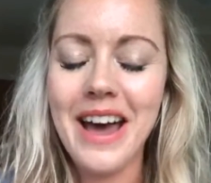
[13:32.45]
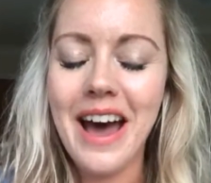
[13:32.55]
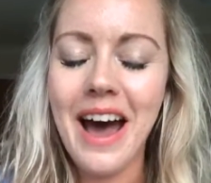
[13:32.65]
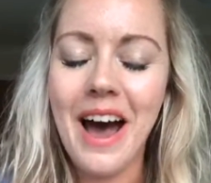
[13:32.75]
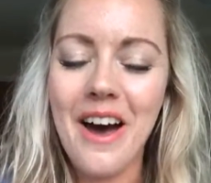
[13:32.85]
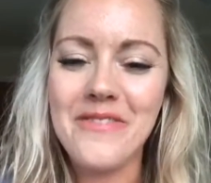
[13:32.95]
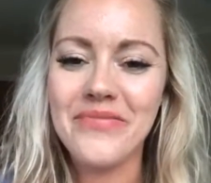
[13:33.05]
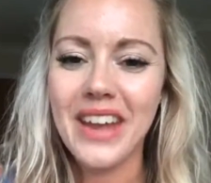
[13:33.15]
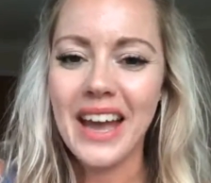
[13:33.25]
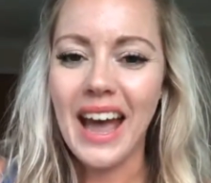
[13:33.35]
And
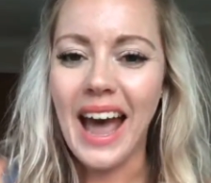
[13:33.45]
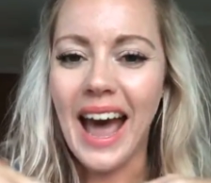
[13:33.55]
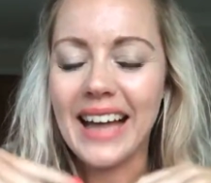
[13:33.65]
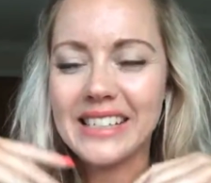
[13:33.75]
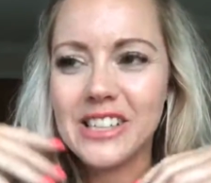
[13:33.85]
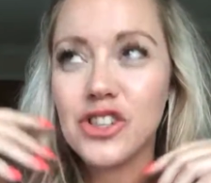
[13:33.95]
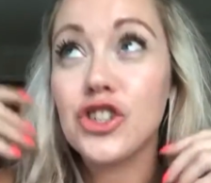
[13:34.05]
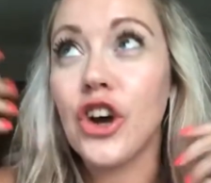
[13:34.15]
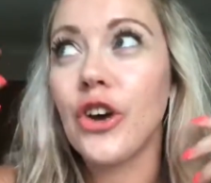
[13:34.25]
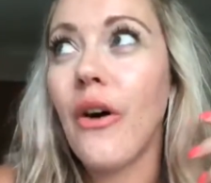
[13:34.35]

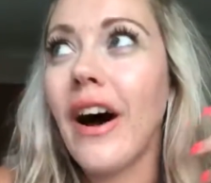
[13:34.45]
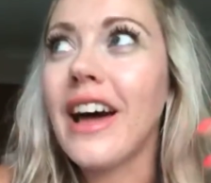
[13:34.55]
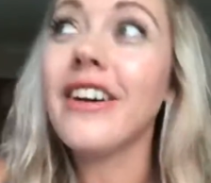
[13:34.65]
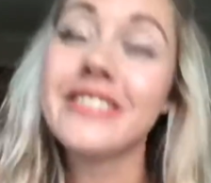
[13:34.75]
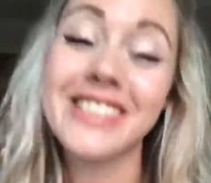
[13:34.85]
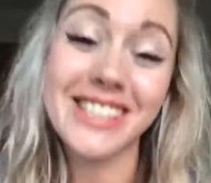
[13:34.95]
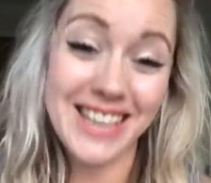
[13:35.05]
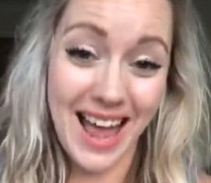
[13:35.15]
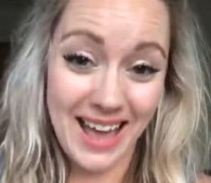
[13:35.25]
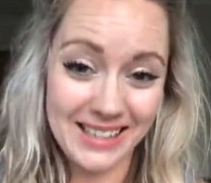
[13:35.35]
so I
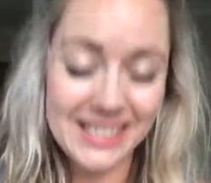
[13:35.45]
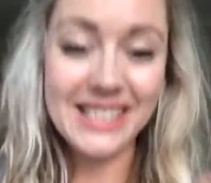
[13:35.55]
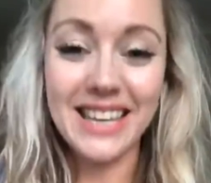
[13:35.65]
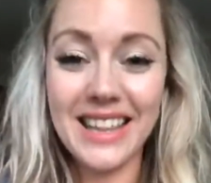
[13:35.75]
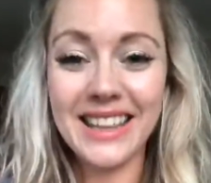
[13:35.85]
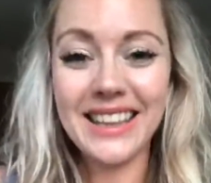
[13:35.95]
understand that